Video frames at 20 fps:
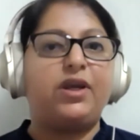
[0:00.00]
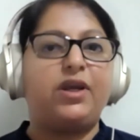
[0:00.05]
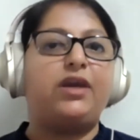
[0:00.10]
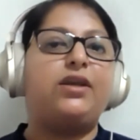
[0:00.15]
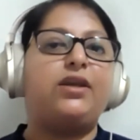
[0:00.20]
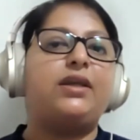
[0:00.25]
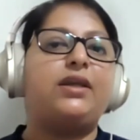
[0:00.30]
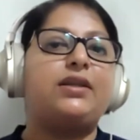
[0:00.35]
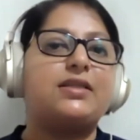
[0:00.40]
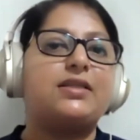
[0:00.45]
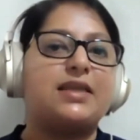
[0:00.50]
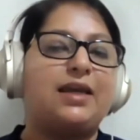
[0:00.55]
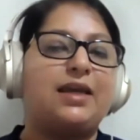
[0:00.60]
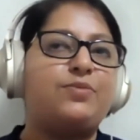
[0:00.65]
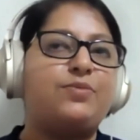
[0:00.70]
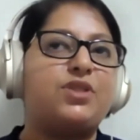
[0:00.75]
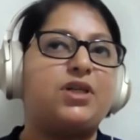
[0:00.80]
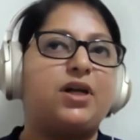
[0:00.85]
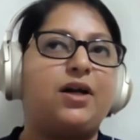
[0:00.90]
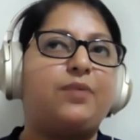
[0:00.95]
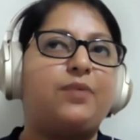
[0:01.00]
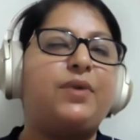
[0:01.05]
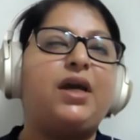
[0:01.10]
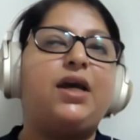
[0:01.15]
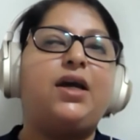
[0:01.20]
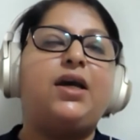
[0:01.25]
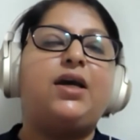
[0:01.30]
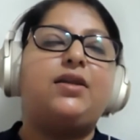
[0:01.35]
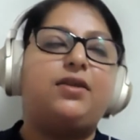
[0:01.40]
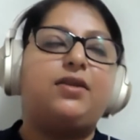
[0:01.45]
And at the same time,
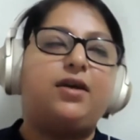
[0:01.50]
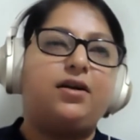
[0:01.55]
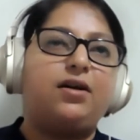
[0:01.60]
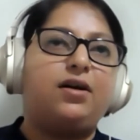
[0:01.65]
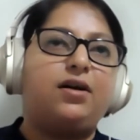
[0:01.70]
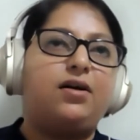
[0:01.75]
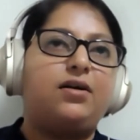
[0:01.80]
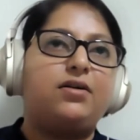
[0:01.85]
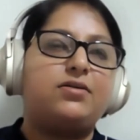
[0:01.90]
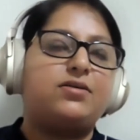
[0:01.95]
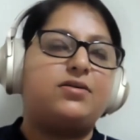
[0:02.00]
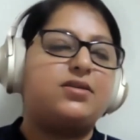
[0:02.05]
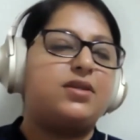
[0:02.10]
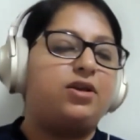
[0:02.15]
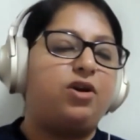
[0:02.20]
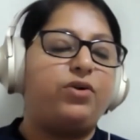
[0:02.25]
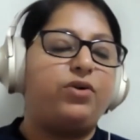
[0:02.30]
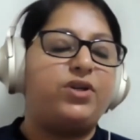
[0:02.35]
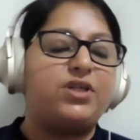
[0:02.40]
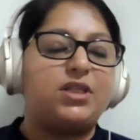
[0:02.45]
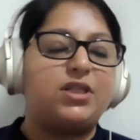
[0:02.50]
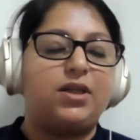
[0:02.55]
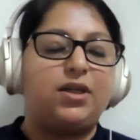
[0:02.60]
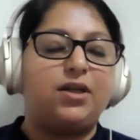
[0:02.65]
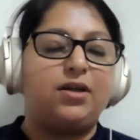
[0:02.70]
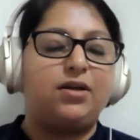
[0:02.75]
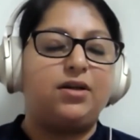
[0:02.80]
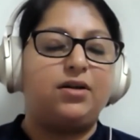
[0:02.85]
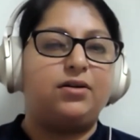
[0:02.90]
there are security